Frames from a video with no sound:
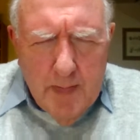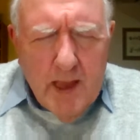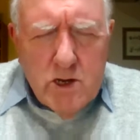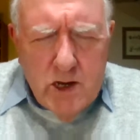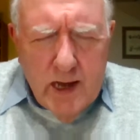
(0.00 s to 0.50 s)

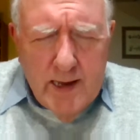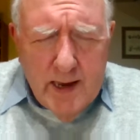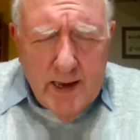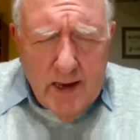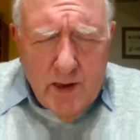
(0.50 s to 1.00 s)
that
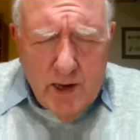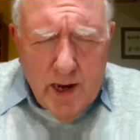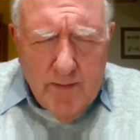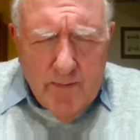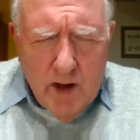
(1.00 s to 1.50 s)
Jesus is the
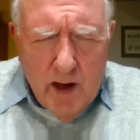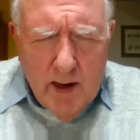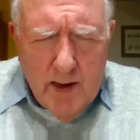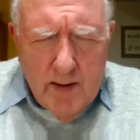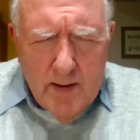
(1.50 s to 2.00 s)
Son of
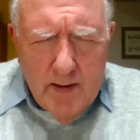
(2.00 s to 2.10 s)
God,